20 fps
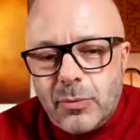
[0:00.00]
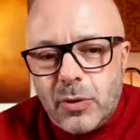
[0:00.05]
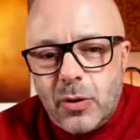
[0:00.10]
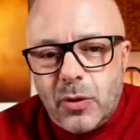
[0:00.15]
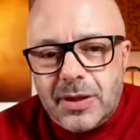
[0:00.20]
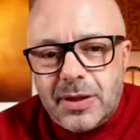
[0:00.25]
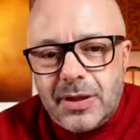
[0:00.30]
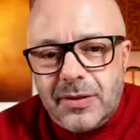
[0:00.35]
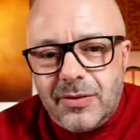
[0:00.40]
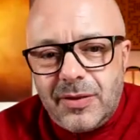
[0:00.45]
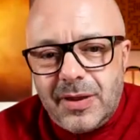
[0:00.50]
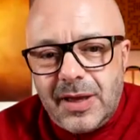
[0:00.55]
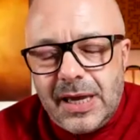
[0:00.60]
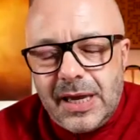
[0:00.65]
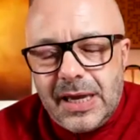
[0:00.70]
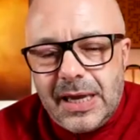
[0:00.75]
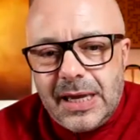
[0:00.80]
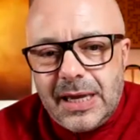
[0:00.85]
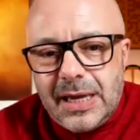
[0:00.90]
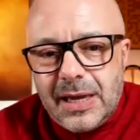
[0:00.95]
not in
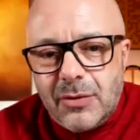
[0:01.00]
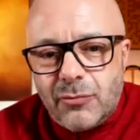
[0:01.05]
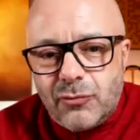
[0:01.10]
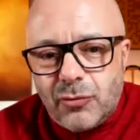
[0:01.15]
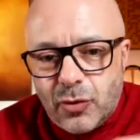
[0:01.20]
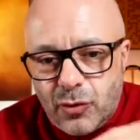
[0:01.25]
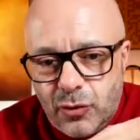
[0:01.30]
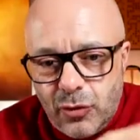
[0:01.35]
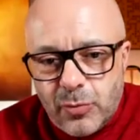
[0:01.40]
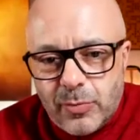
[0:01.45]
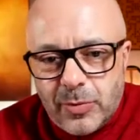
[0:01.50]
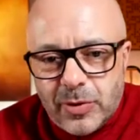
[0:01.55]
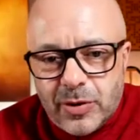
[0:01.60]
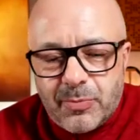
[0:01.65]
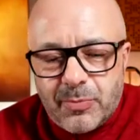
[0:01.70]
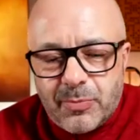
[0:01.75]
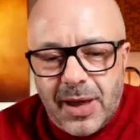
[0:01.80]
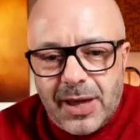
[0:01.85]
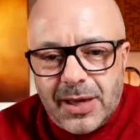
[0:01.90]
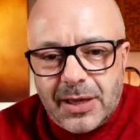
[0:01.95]
the recruitment
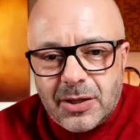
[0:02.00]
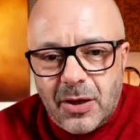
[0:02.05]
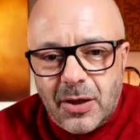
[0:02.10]
space.